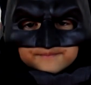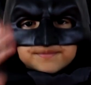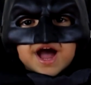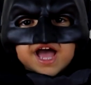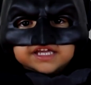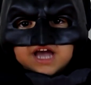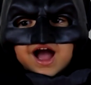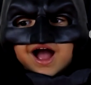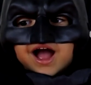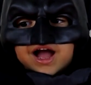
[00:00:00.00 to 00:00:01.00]
Bye,
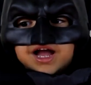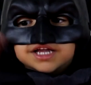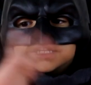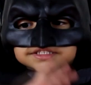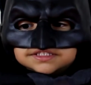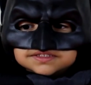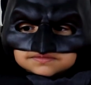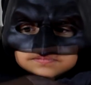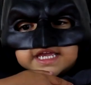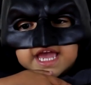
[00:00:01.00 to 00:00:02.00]
guys.
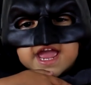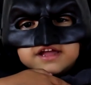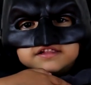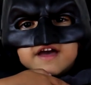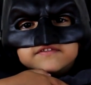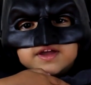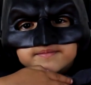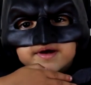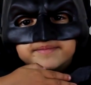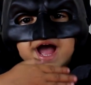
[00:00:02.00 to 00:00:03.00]
Okay, I love you.
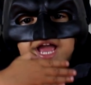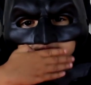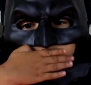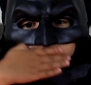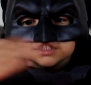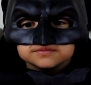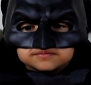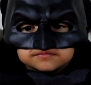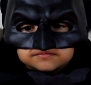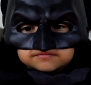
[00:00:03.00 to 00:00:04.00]
Bye-bye.
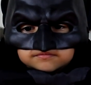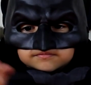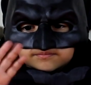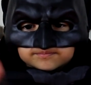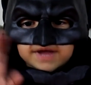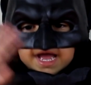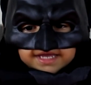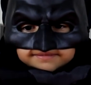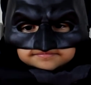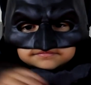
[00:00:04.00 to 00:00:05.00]

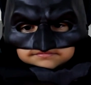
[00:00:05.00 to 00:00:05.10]
Bye.